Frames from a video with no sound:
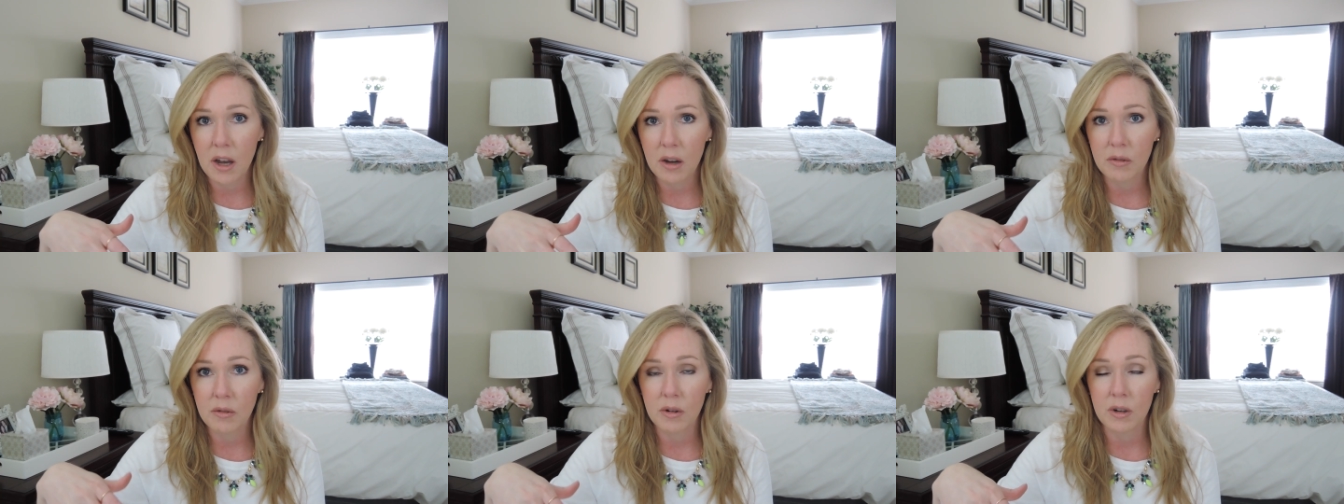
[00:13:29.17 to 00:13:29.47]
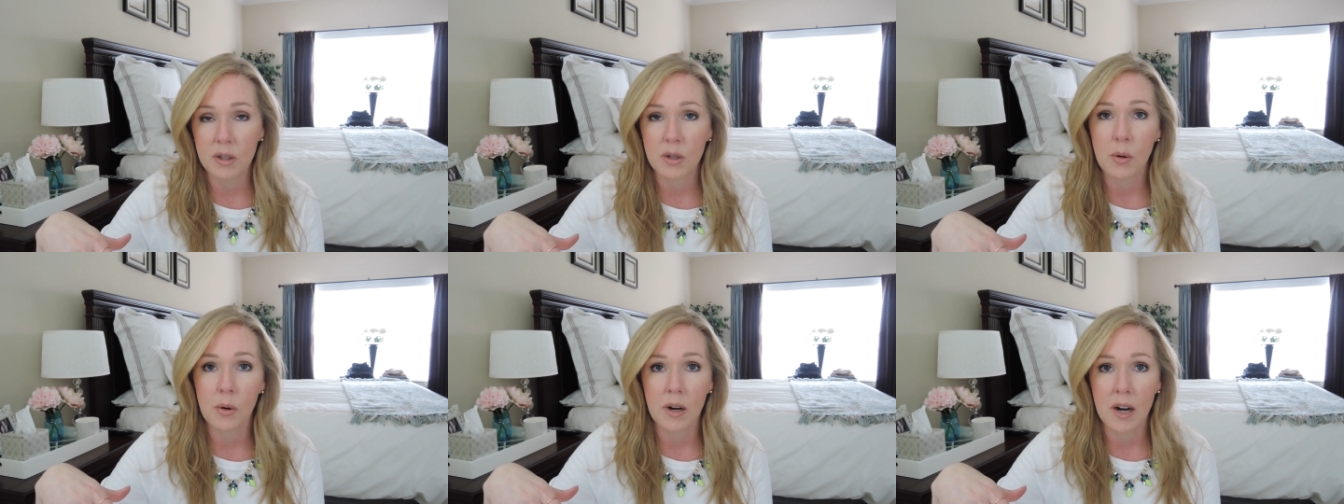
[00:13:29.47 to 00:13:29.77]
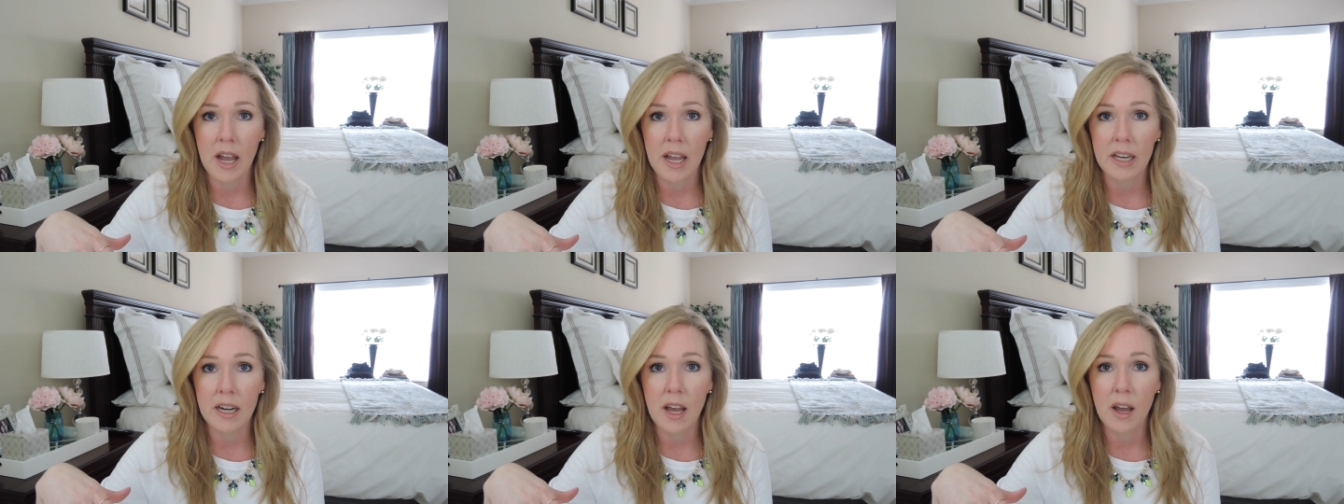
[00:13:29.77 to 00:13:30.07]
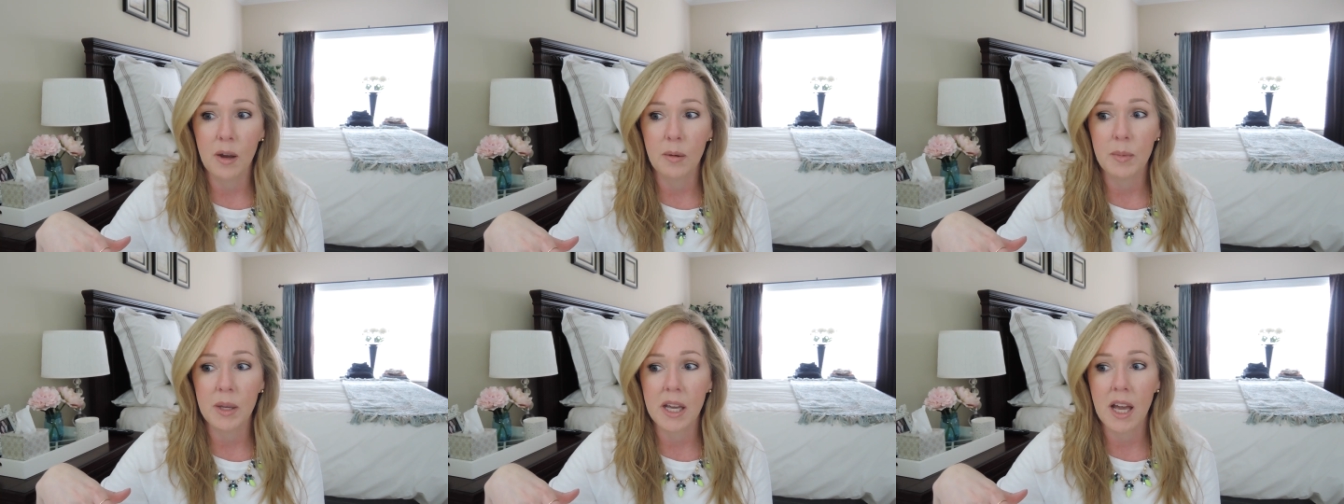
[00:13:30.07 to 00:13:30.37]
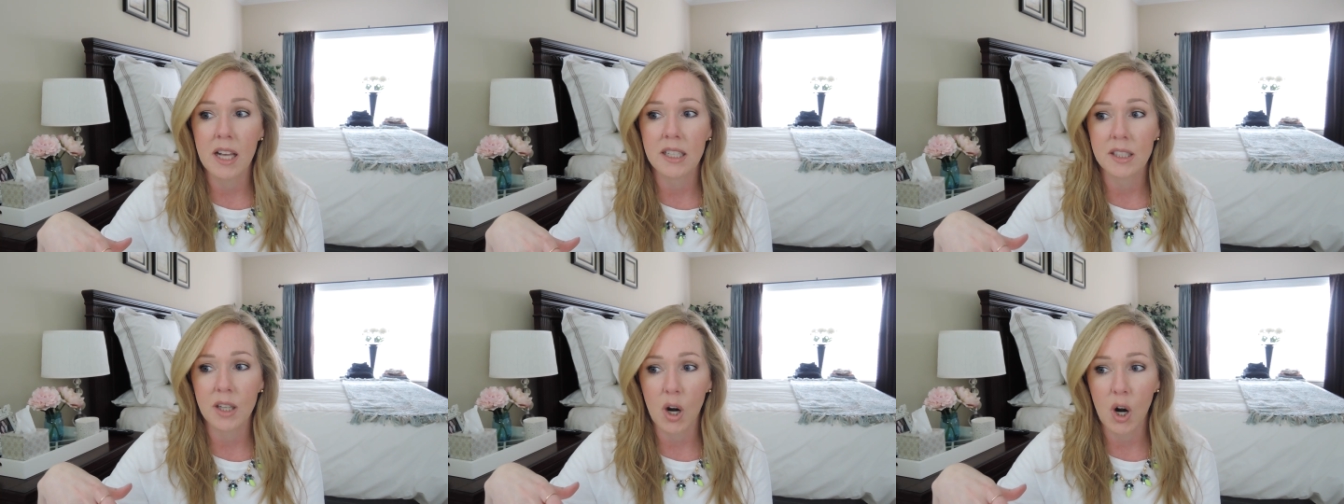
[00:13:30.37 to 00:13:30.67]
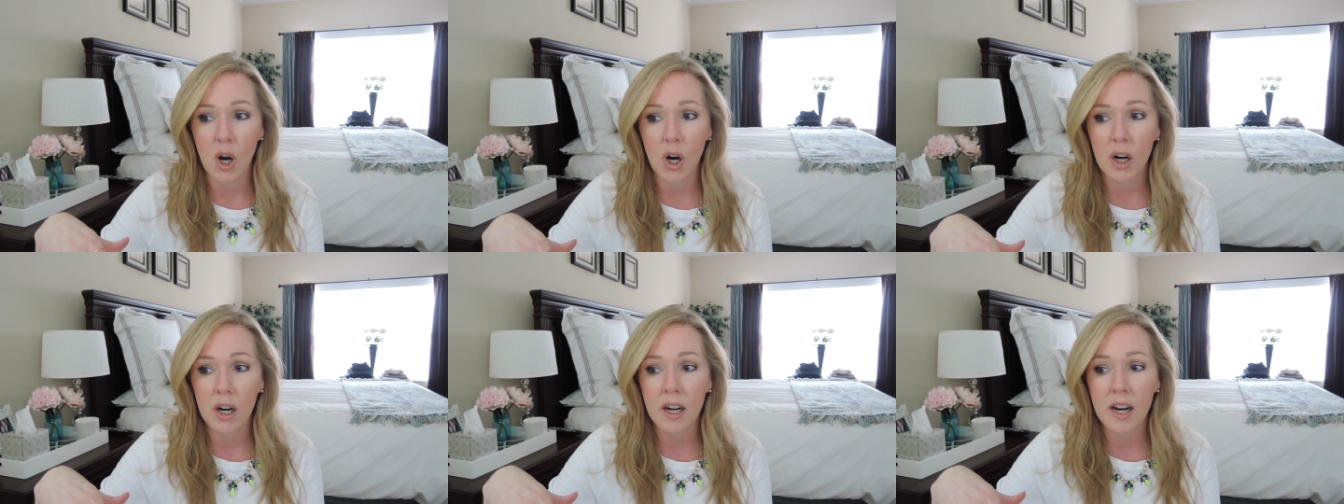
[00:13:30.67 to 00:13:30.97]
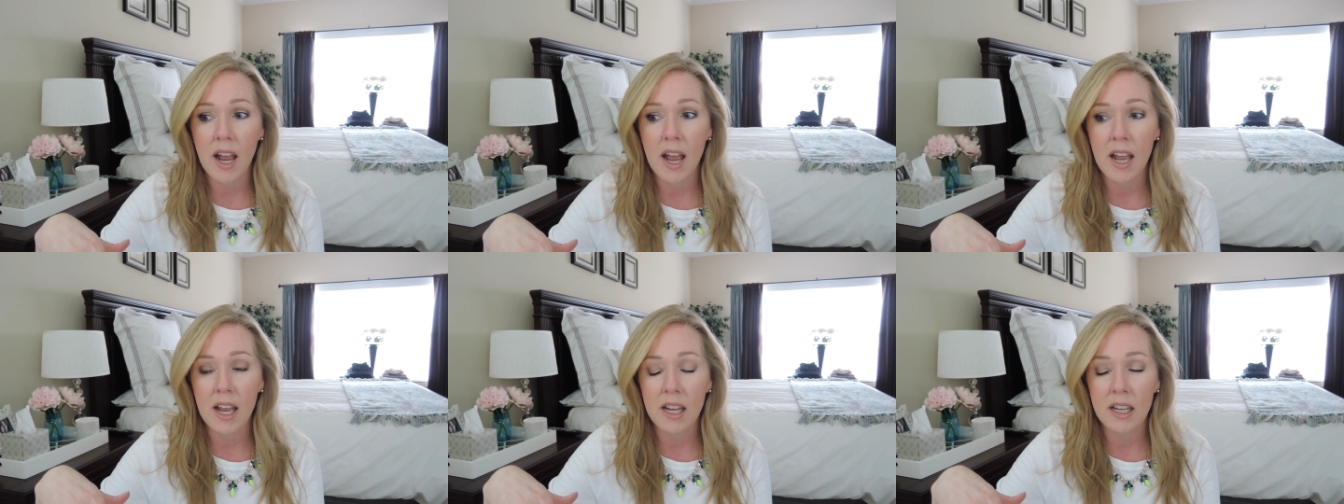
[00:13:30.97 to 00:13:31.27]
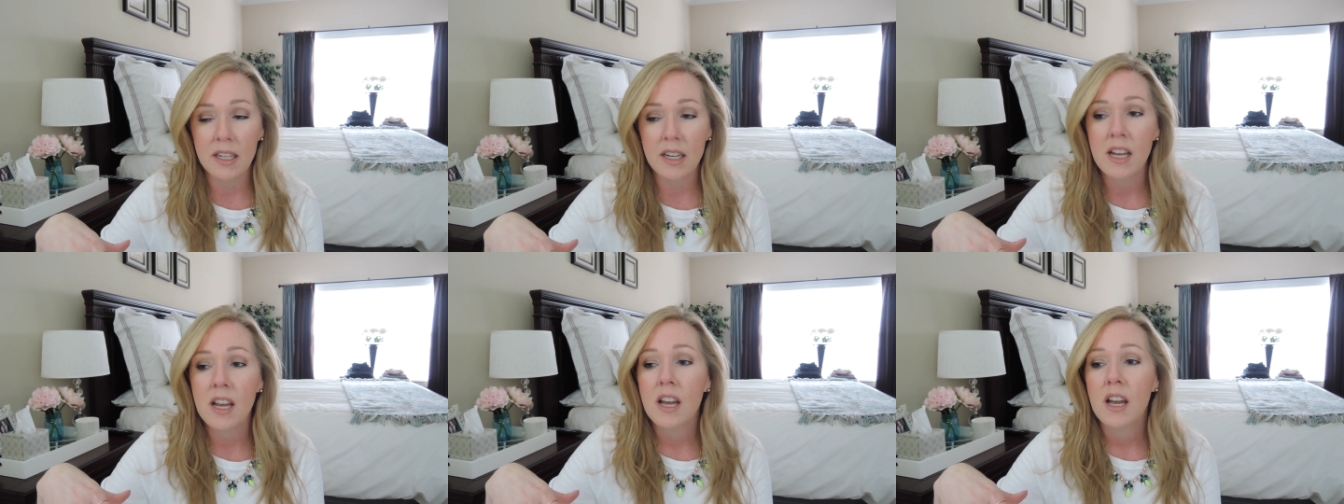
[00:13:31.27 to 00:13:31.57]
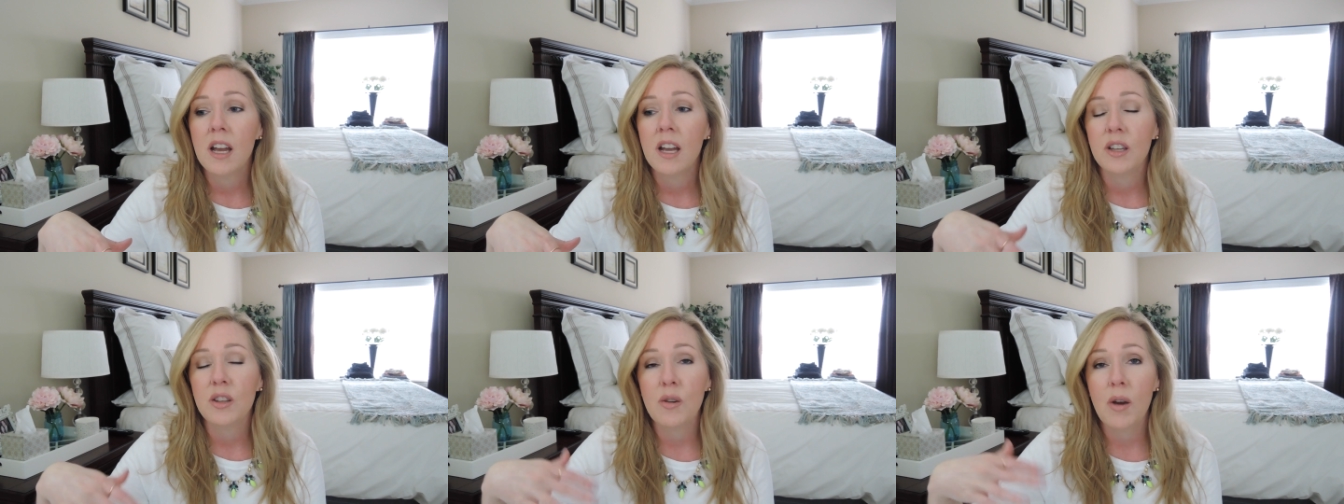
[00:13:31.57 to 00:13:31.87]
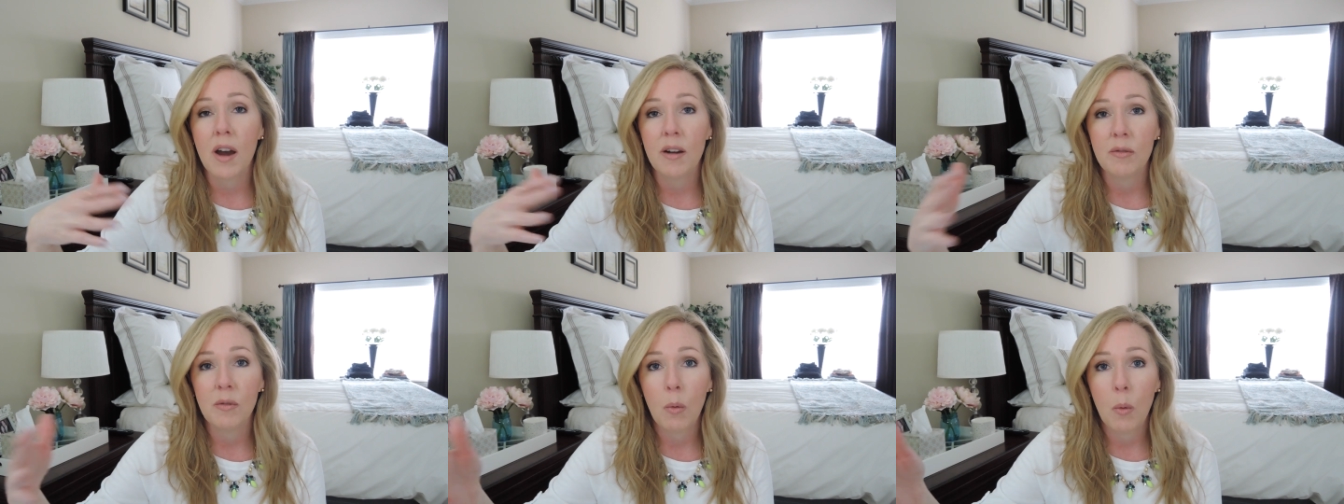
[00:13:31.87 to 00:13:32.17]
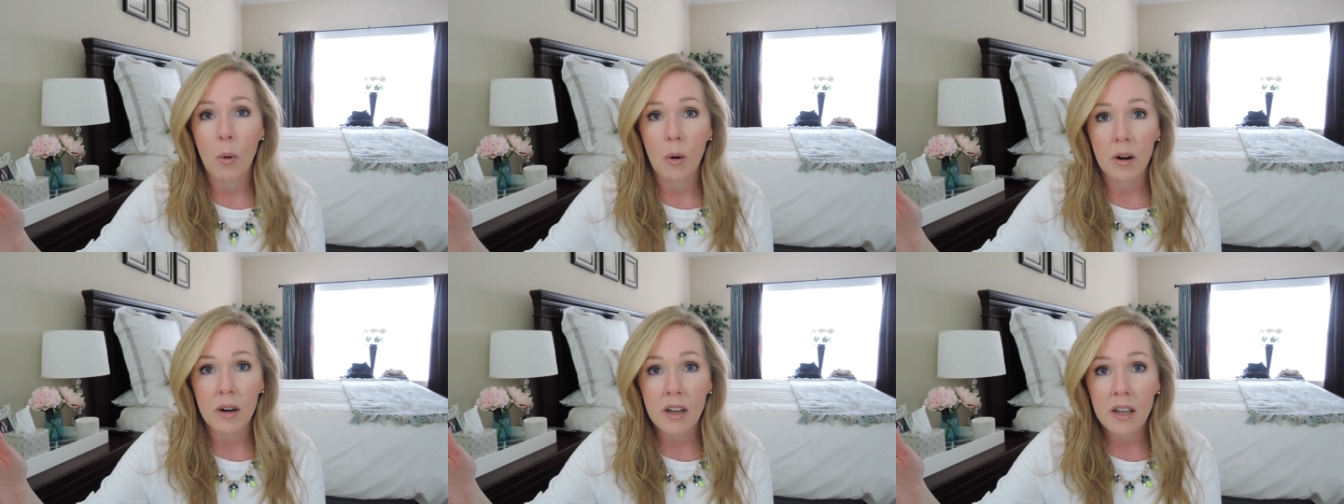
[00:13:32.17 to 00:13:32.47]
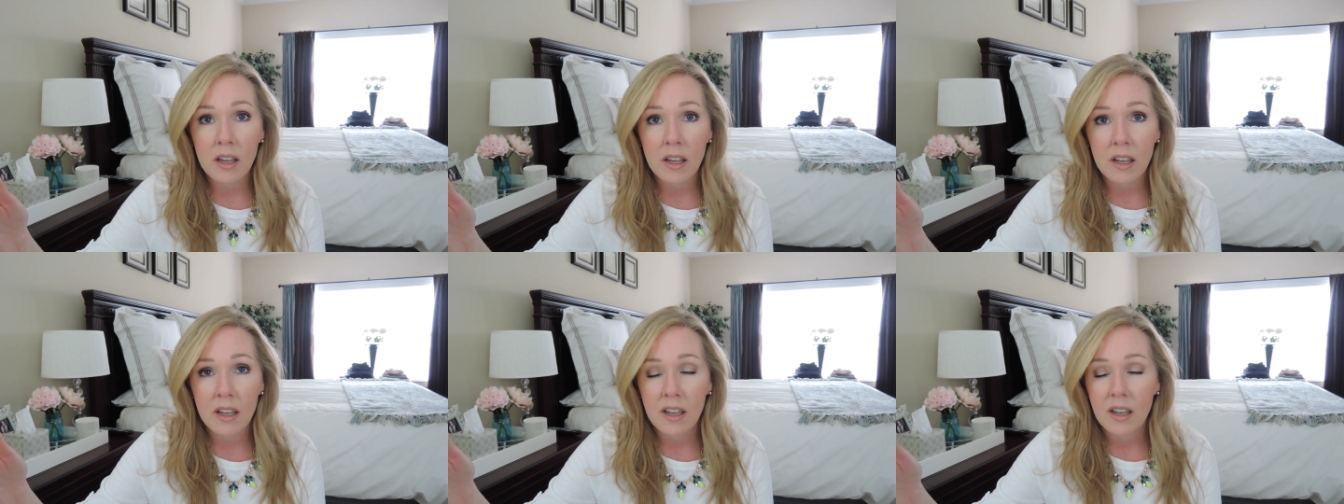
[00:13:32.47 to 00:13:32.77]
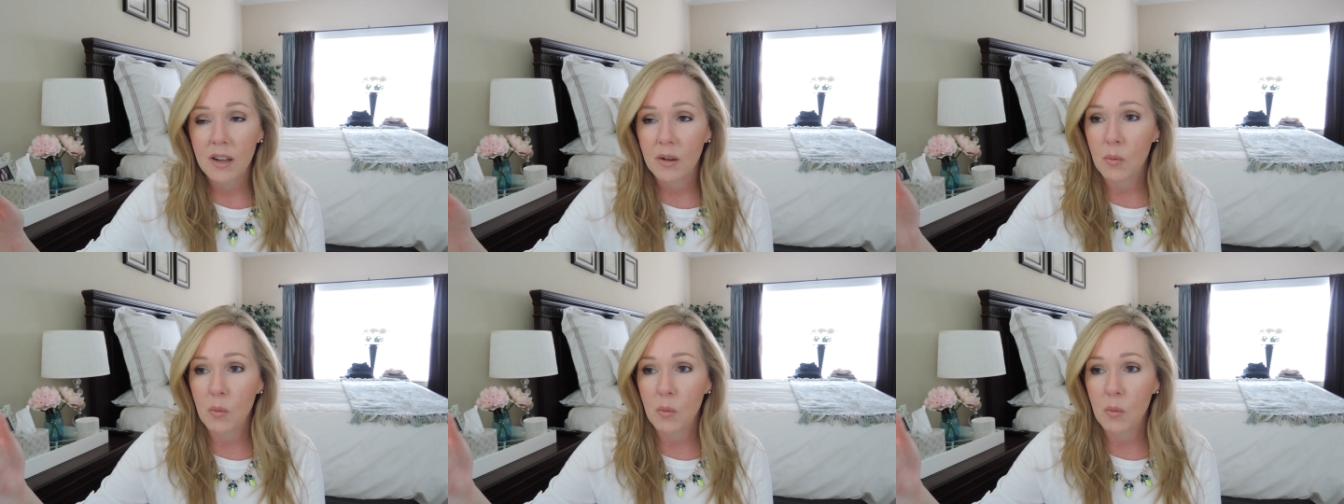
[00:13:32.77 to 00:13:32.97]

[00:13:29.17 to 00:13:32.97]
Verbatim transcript: over a tornado because a hurricane, you have warning.